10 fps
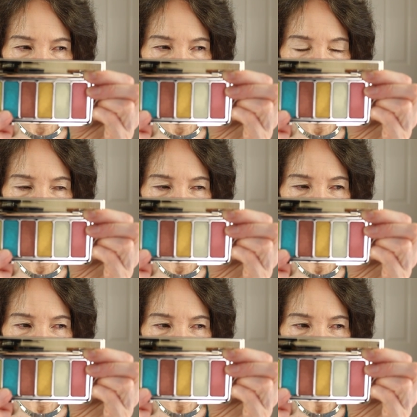lid
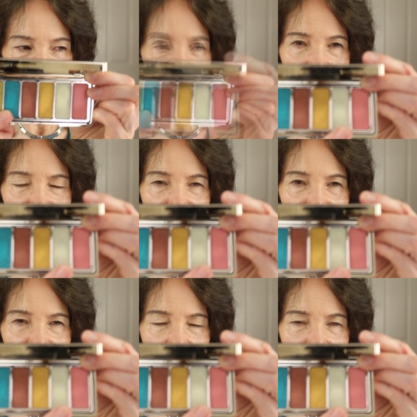area. So
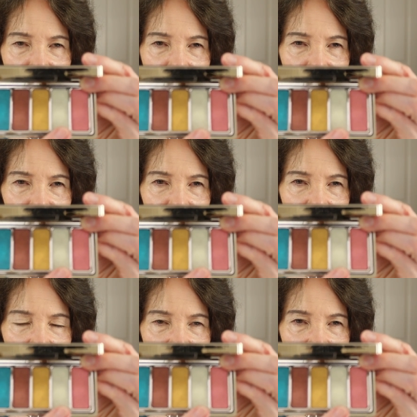I'm starting off with
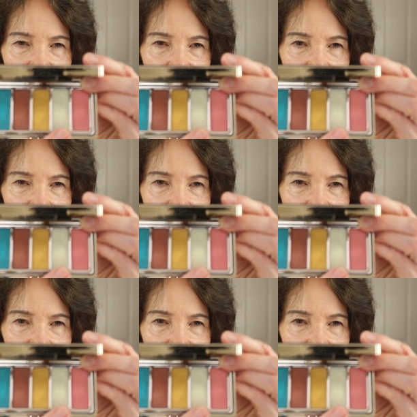Trust.